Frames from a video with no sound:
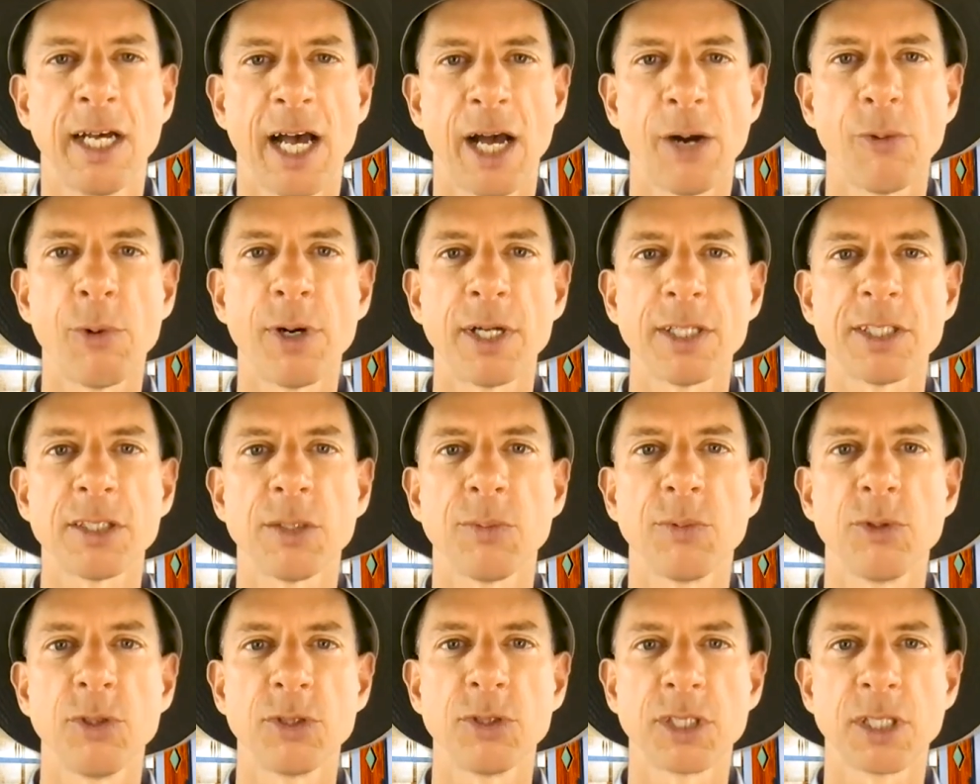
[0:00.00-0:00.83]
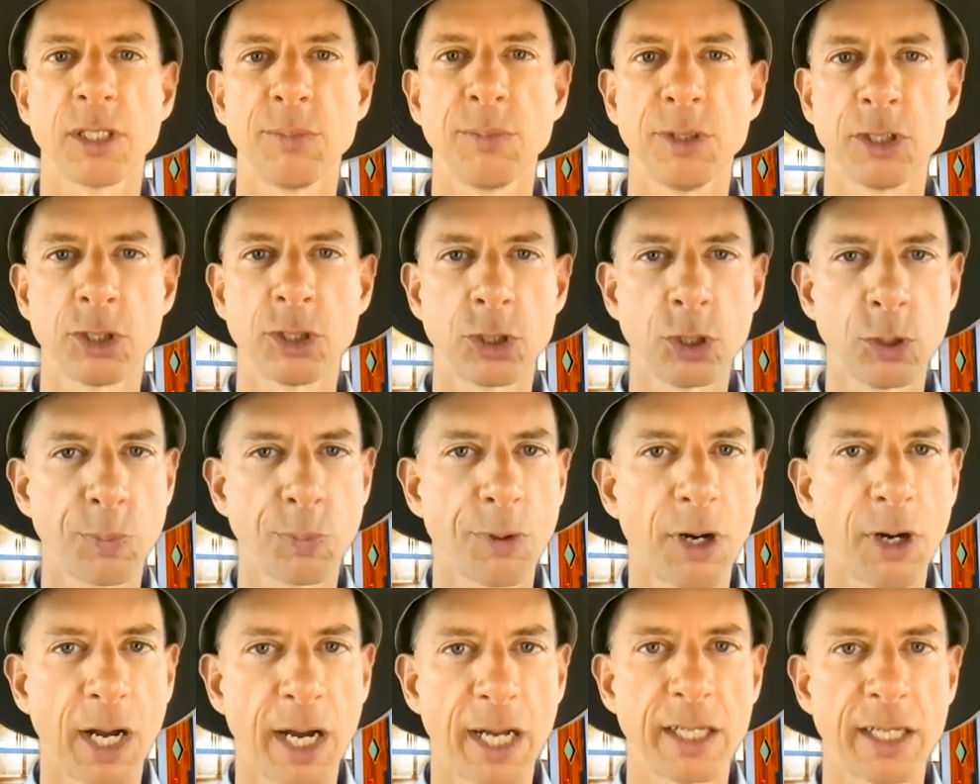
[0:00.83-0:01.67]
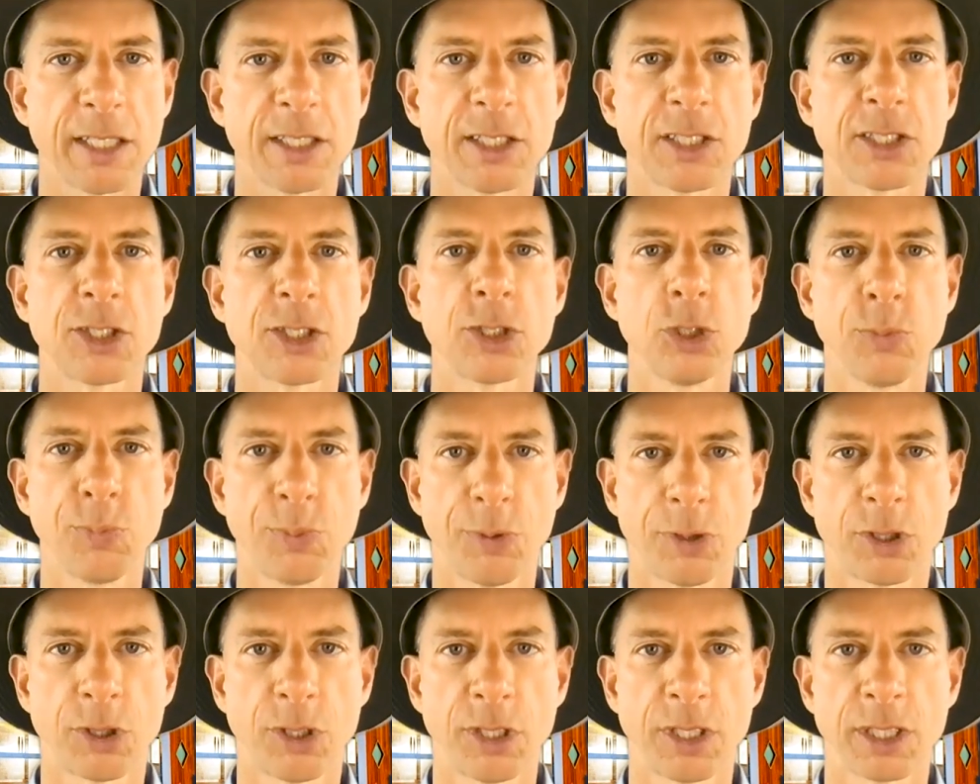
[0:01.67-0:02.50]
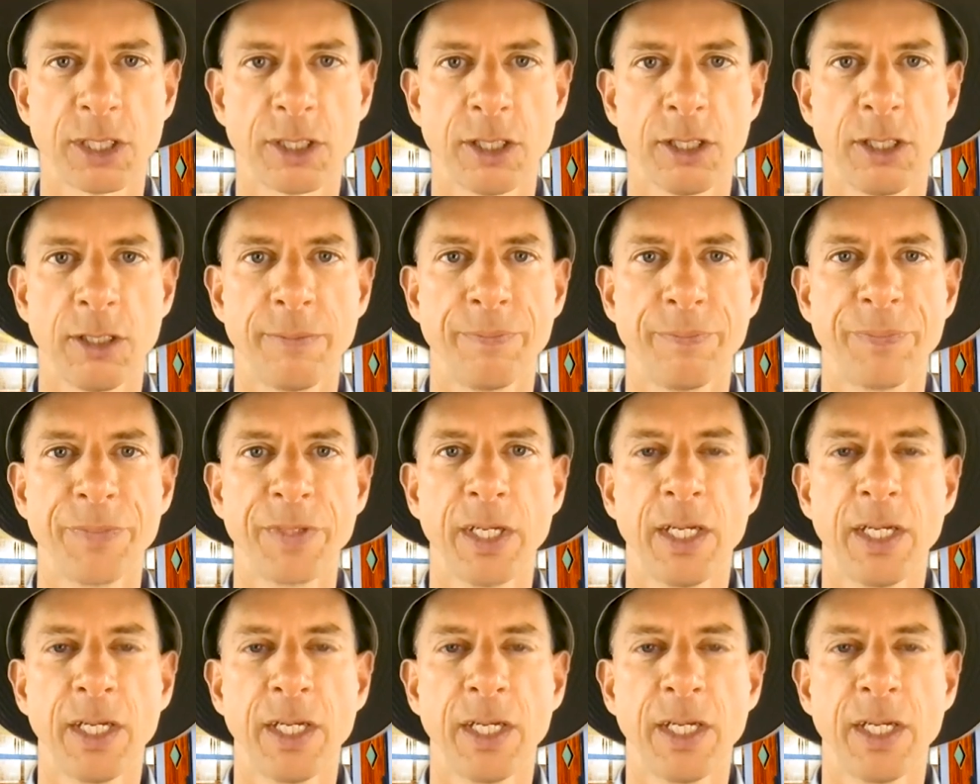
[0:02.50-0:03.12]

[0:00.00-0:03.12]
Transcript: I want someone who's going to be super honest, super critical.